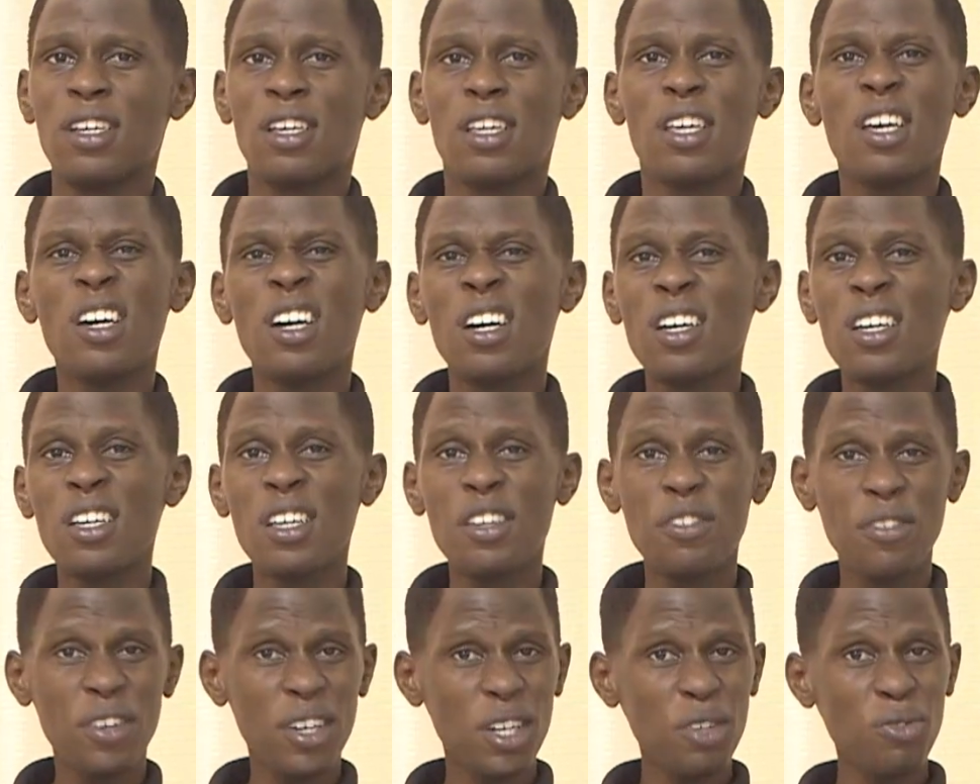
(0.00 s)
Yeah,
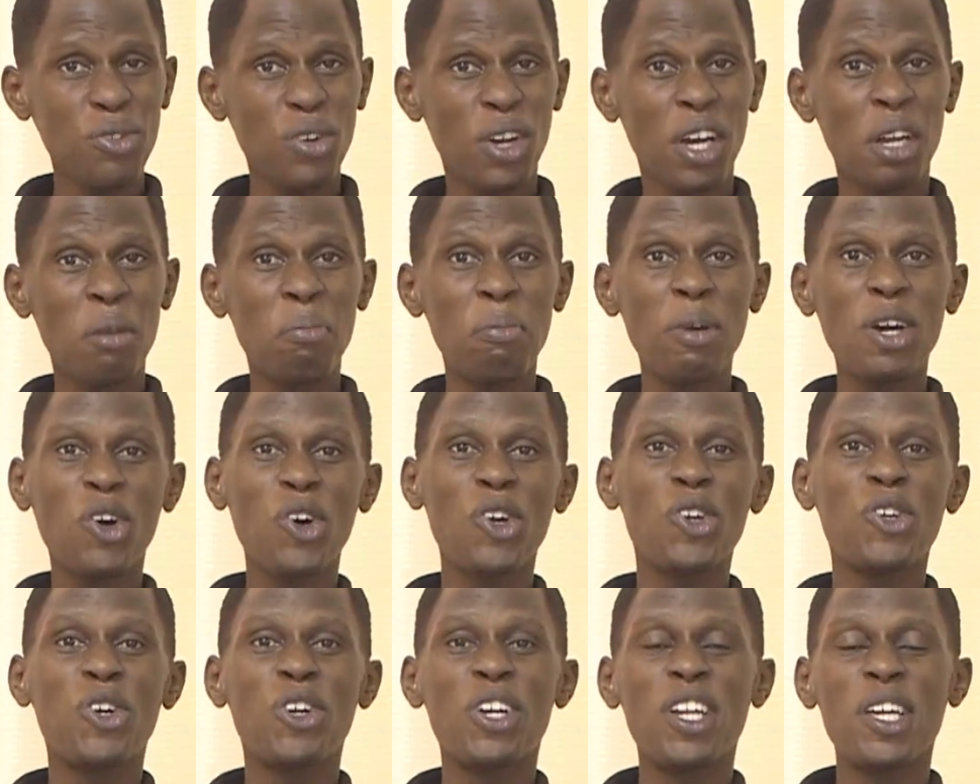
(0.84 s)
even if you can
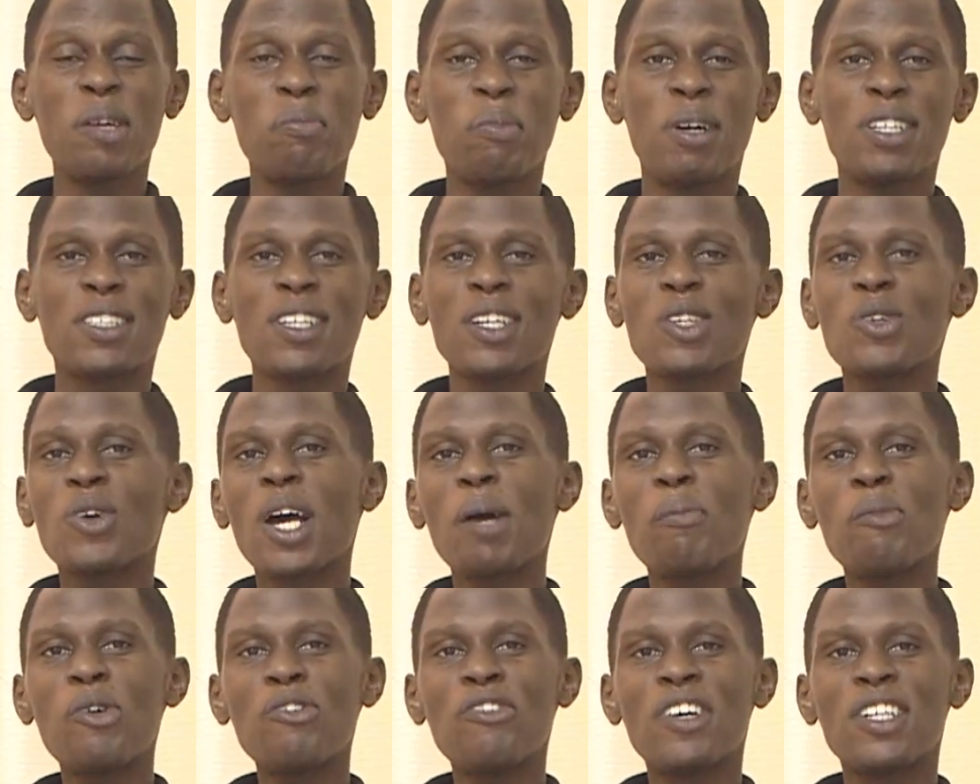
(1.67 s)
beckon your neighbors, to
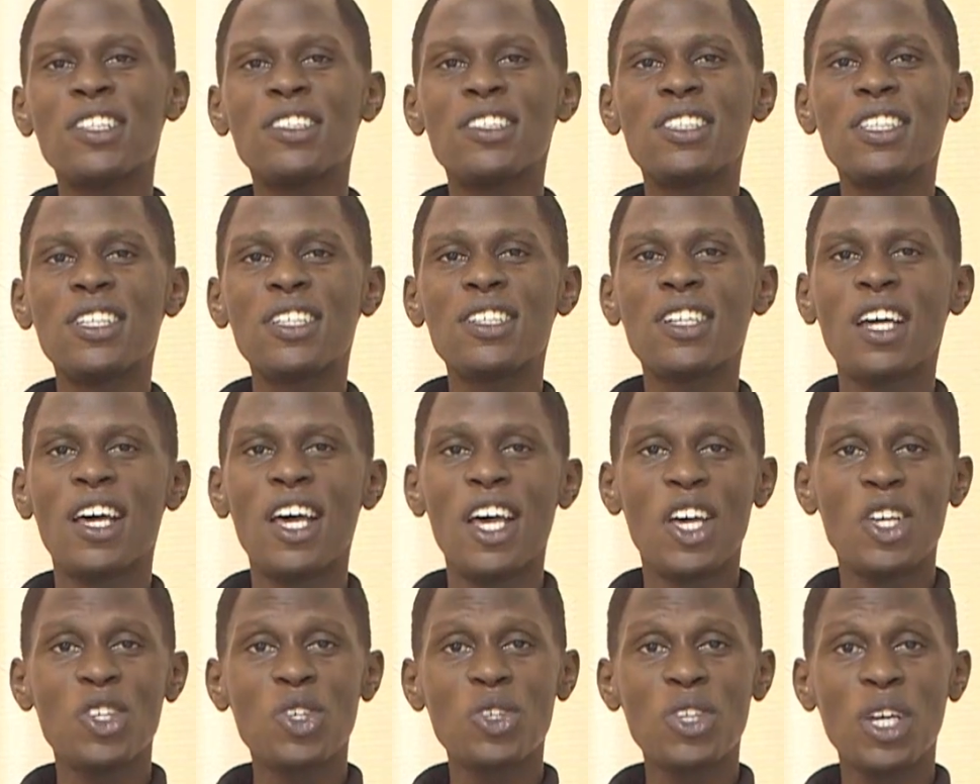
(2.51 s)
come over and sit
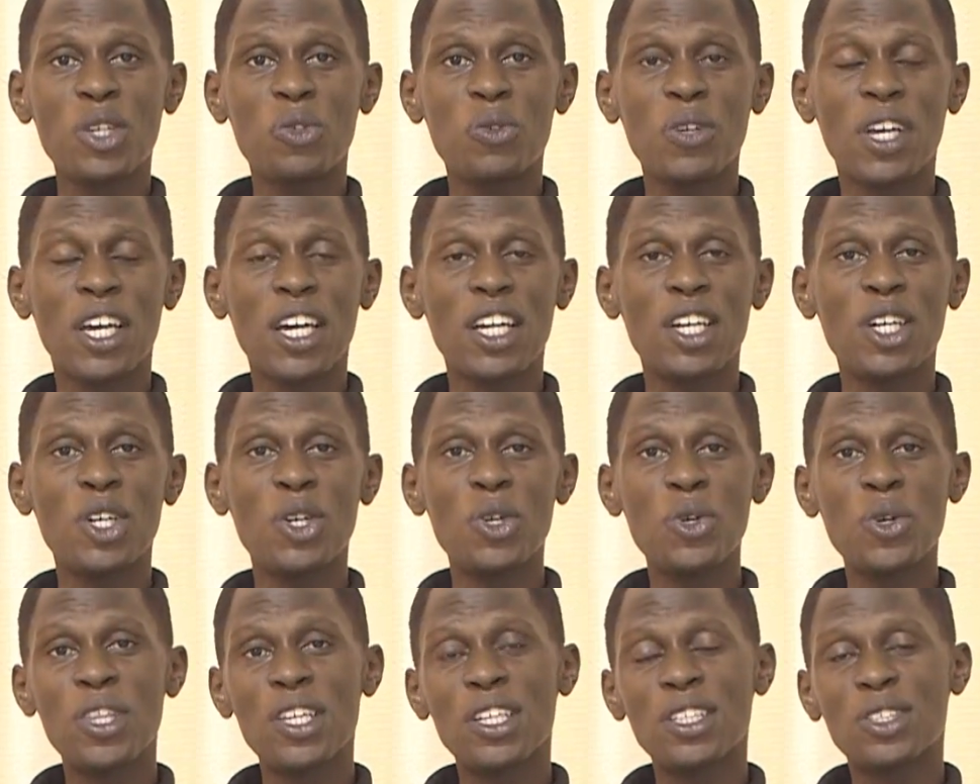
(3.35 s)
so that we can
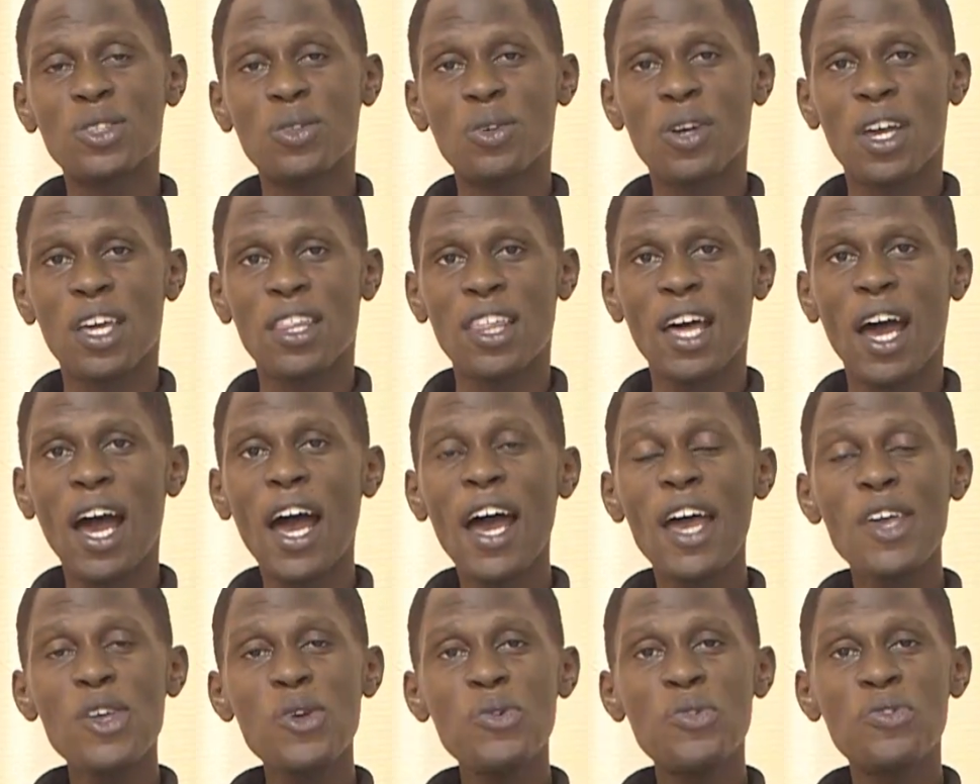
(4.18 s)
do this together.
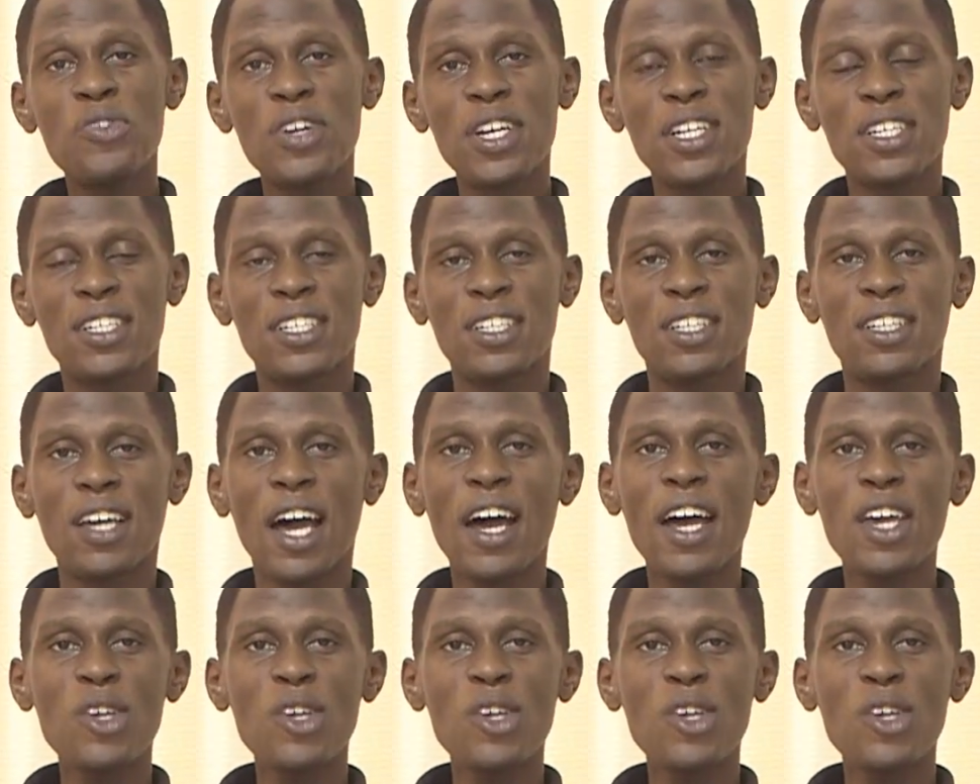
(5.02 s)
Are you ready?